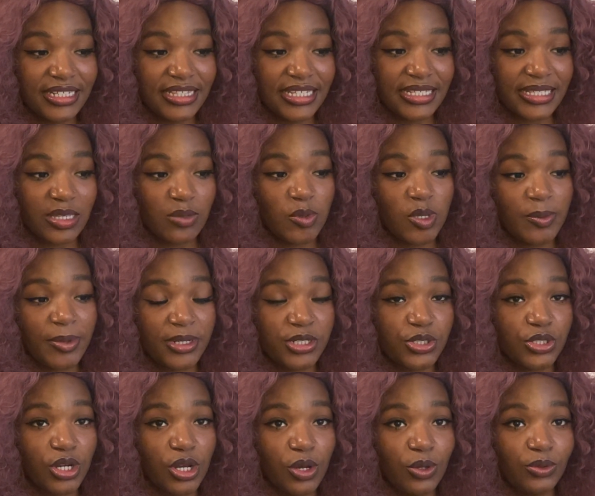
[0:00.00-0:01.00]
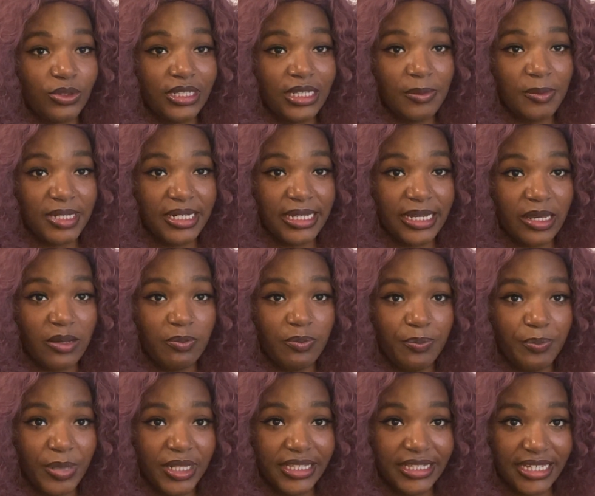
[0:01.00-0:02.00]
this could be about your own limiting
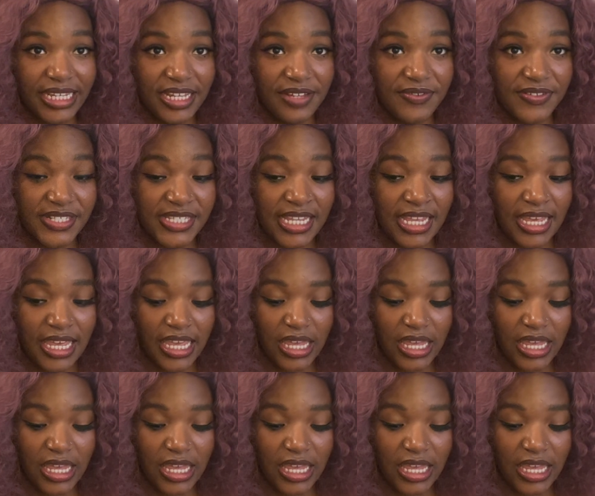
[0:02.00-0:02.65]
of beliefs